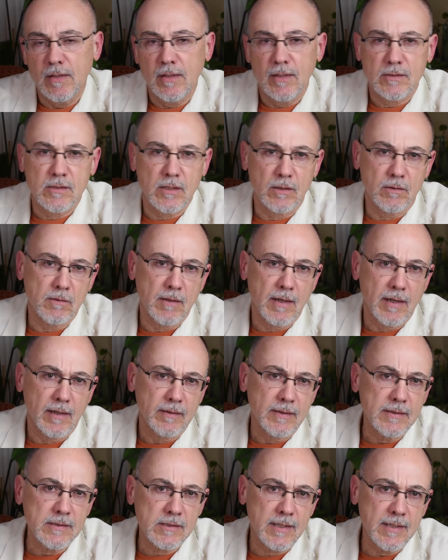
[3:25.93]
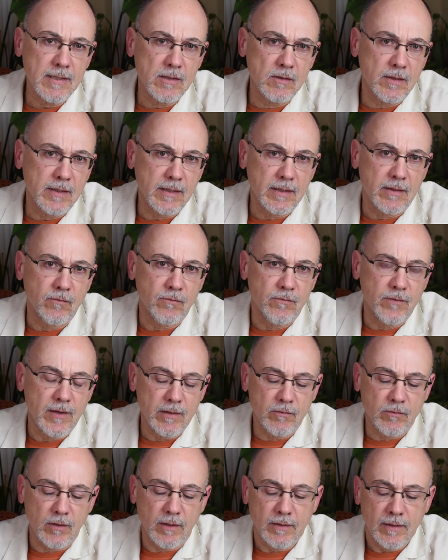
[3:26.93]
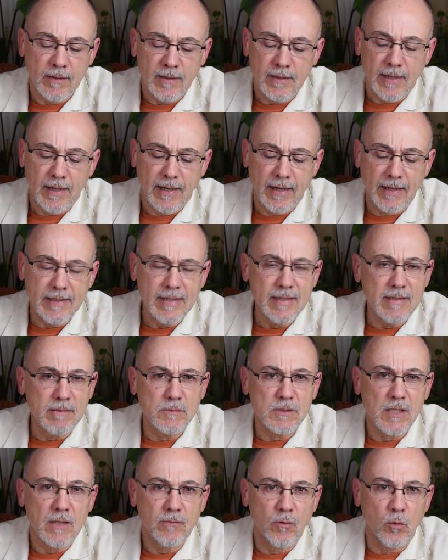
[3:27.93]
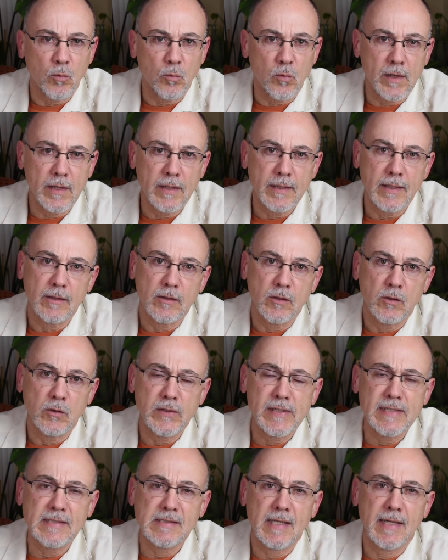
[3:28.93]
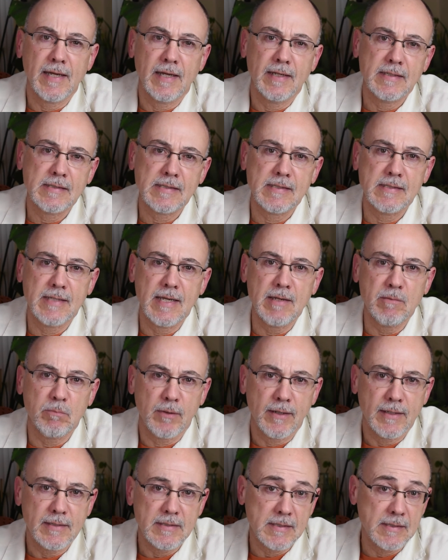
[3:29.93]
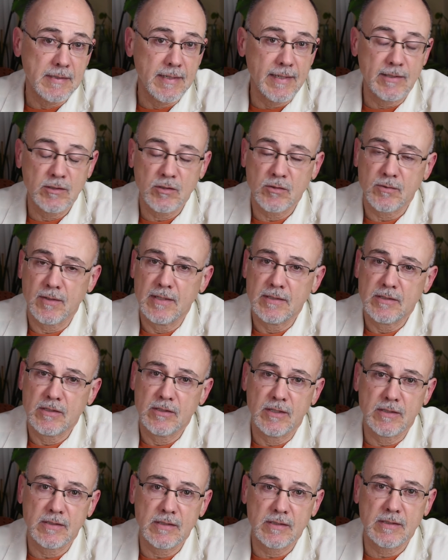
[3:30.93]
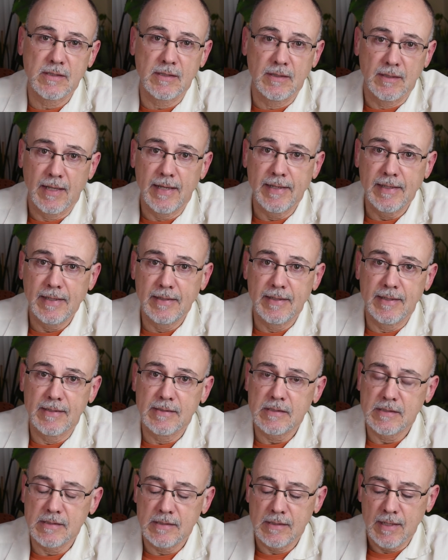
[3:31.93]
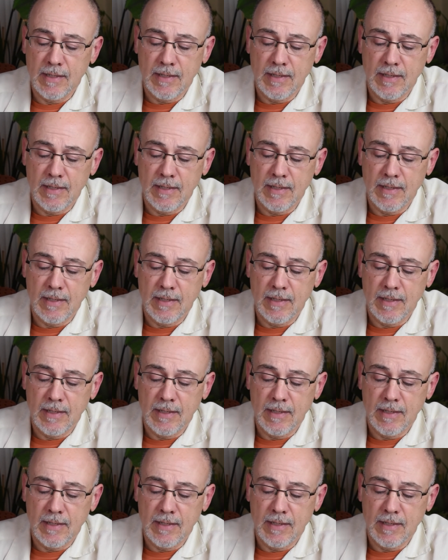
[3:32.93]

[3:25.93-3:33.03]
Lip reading: So let's take a look at the favorite. He comes off a win in Louisiana state-bred stakes race just like this.